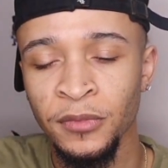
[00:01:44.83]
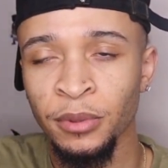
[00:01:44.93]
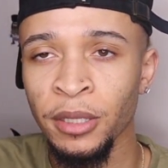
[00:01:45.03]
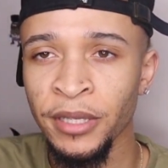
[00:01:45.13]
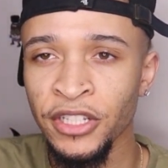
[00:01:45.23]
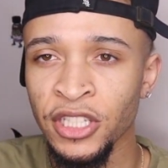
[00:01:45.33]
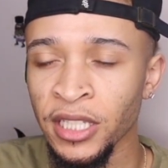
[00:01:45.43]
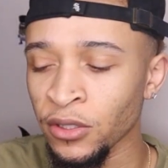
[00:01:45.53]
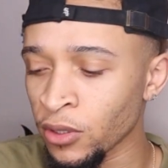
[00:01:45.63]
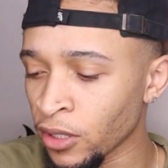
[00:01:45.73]
pretty big
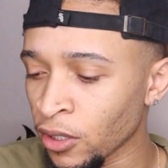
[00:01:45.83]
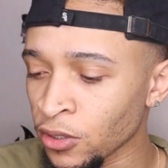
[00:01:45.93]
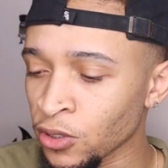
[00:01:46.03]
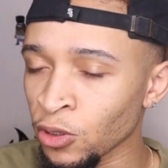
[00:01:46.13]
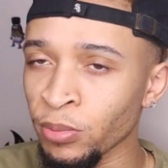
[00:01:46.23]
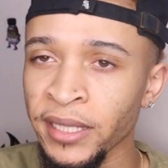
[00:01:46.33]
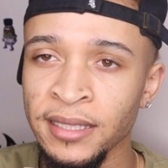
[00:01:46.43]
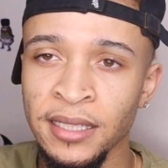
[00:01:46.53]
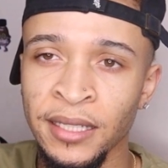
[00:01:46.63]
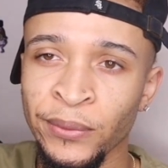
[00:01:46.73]
sheet. You can also
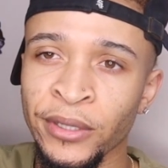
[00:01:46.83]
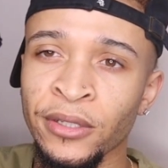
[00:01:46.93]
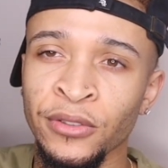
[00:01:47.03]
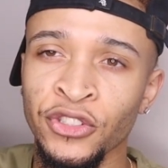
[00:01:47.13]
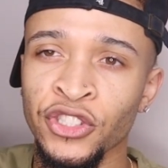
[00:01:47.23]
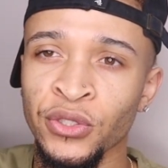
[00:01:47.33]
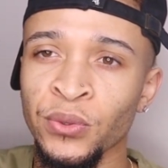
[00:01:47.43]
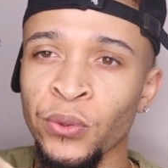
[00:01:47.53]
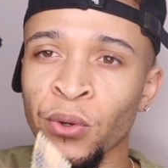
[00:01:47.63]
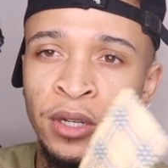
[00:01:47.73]
place it anywhere on the
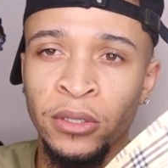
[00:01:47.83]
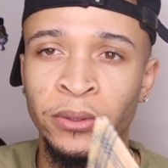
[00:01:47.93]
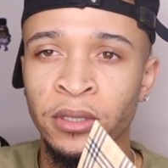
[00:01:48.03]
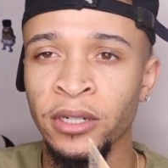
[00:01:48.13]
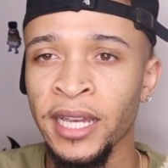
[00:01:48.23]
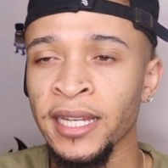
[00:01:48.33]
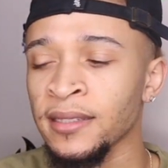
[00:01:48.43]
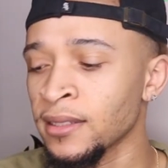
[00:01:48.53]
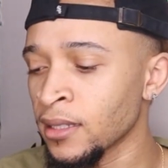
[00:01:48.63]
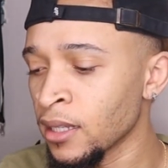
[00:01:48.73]
shoe or clothing or
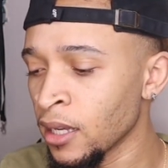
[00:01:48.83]
hats.